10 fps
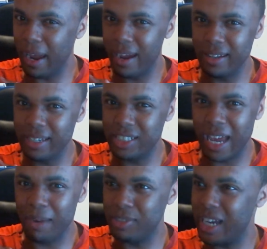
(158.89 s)
Apparently,
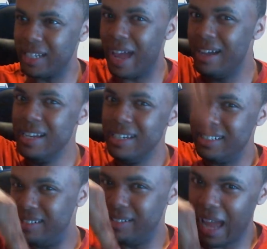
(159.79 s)
she had a projectile,
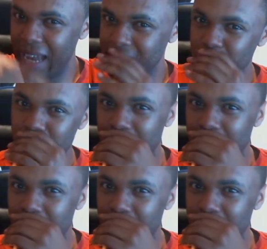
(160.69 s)
like